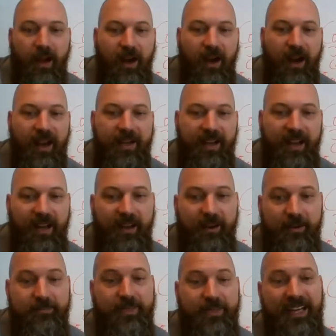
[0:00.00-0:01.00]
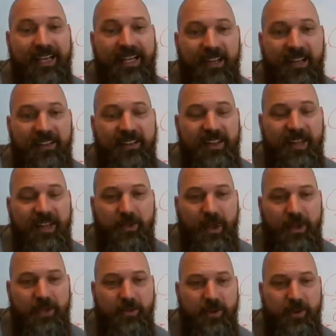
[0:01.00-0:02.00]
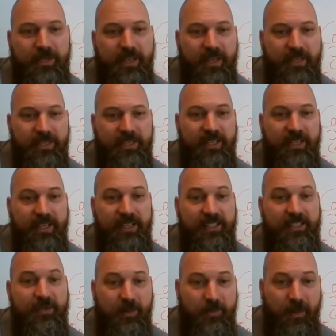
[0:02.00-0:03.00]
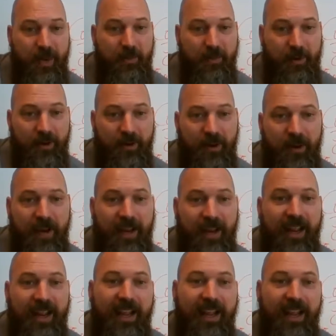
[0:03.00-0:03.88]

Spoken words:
All right, now, another thing about joint tenancy is to remember,